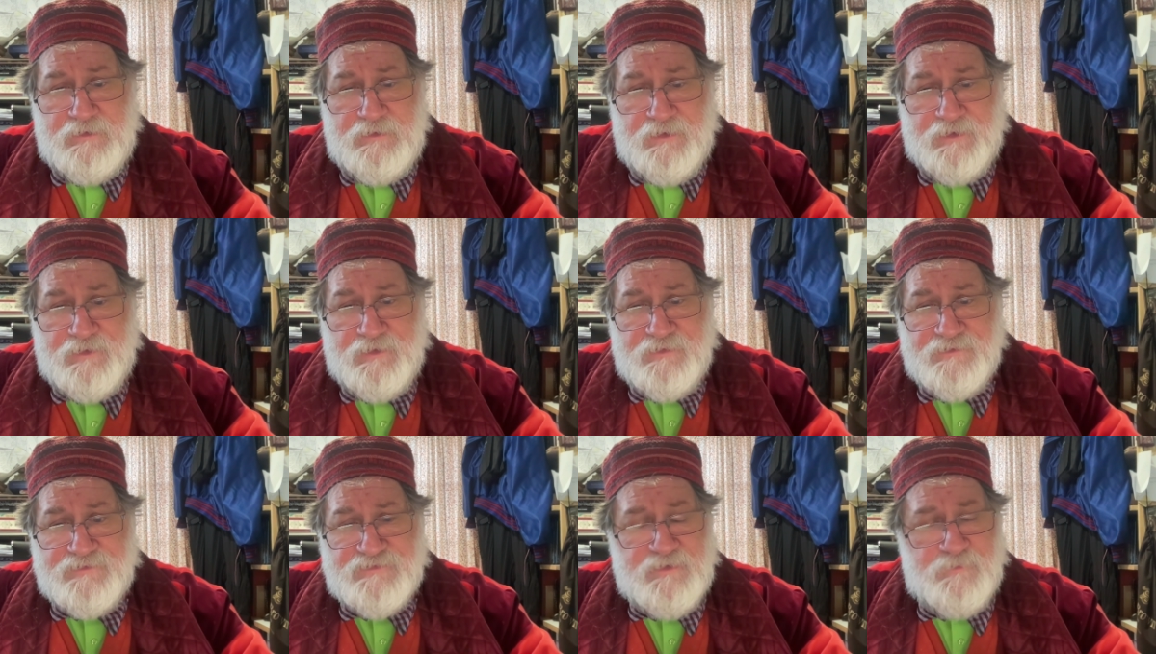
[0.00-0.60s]
and
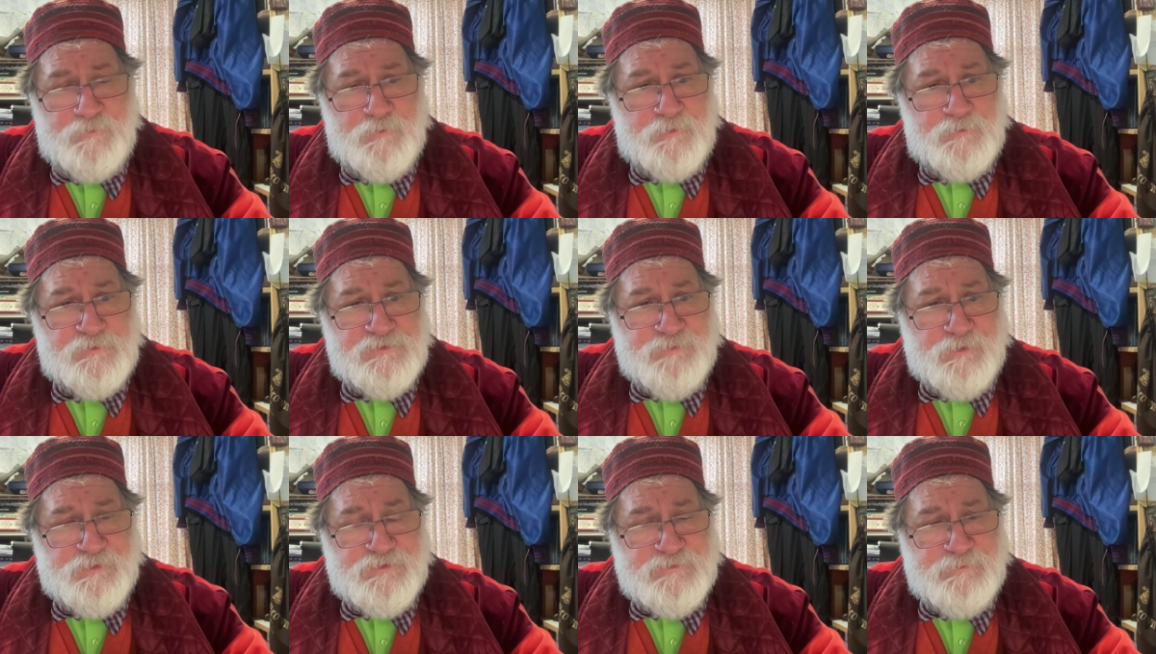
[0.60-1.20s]
ask him what
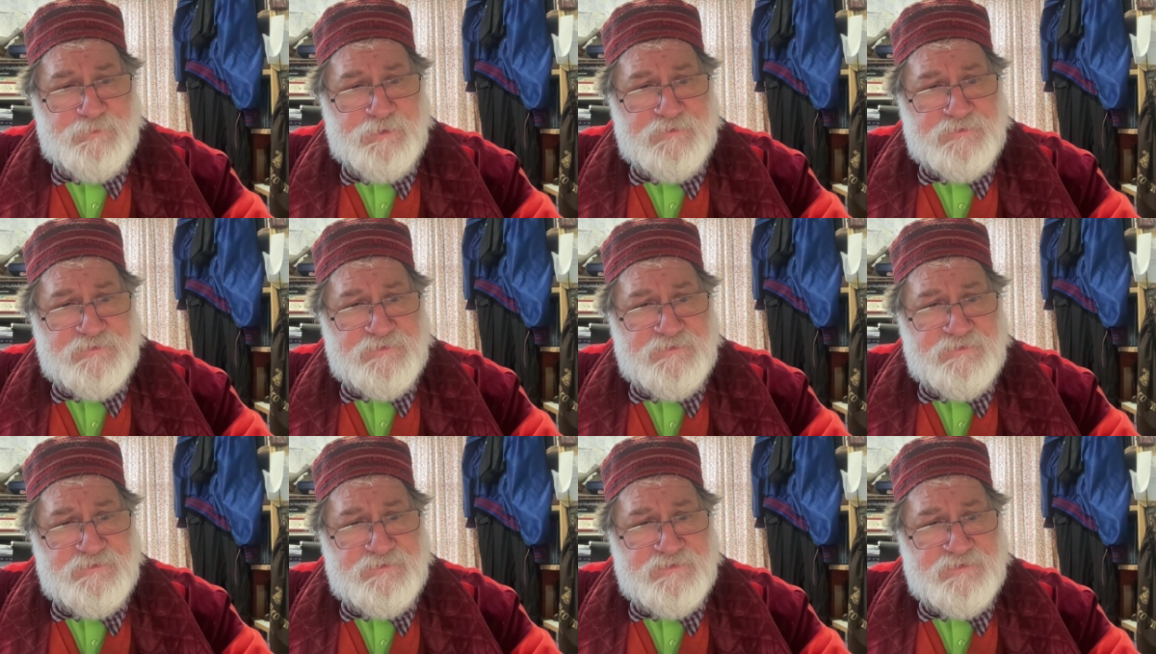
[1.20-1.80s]

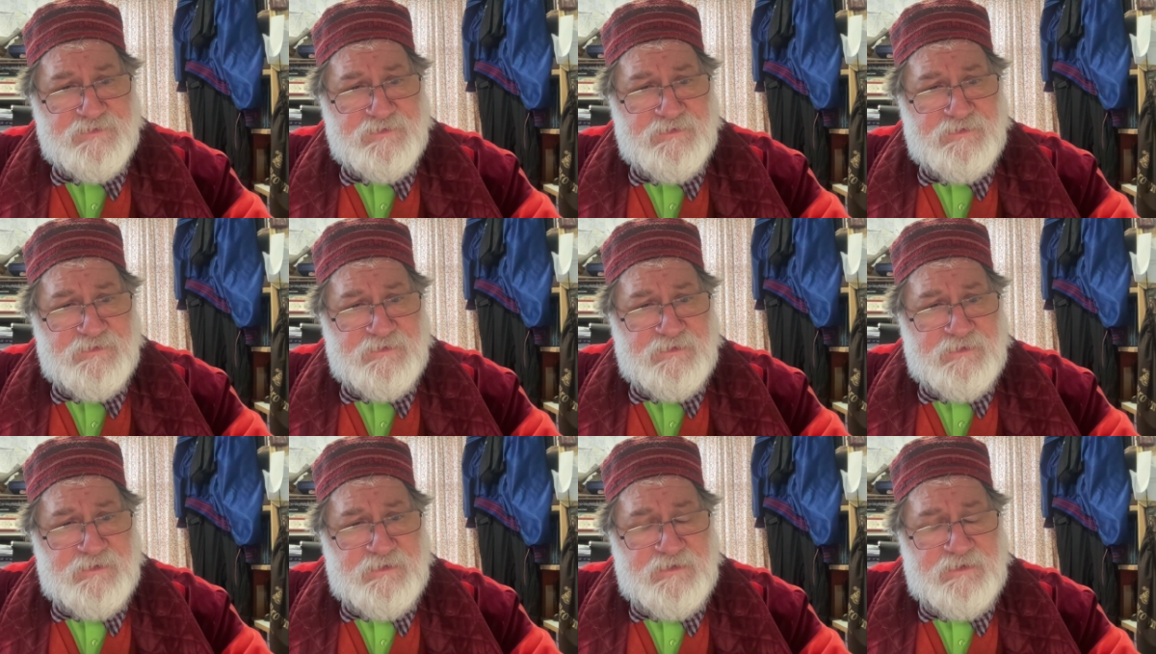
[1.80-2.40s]
responsibilities
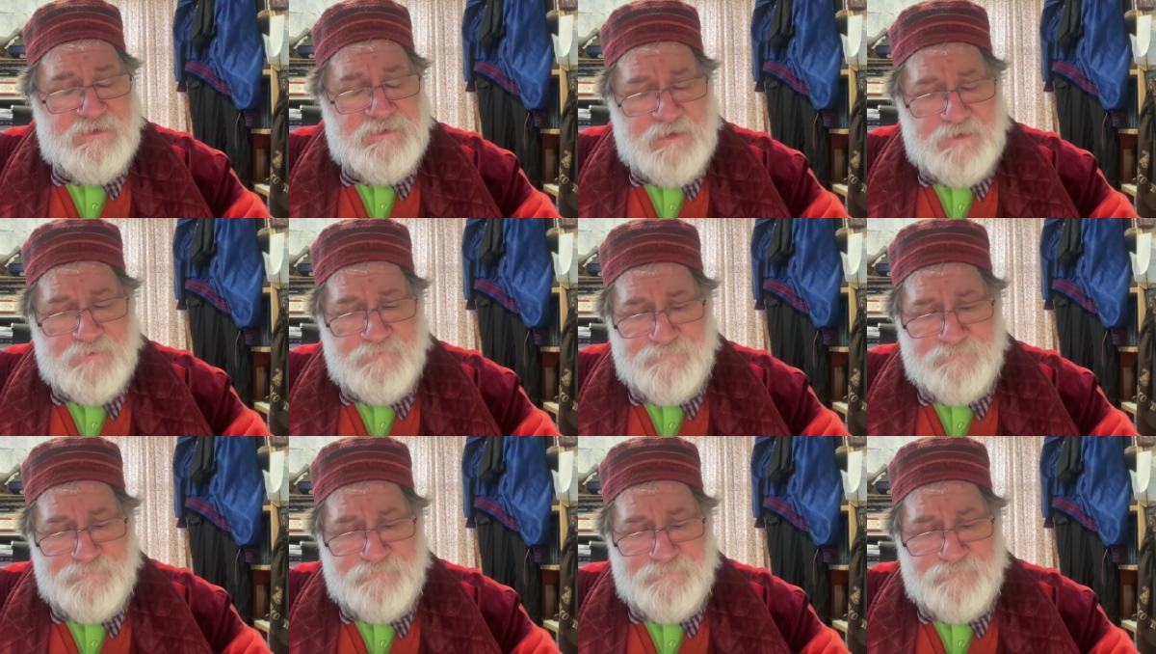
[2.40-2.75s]
he now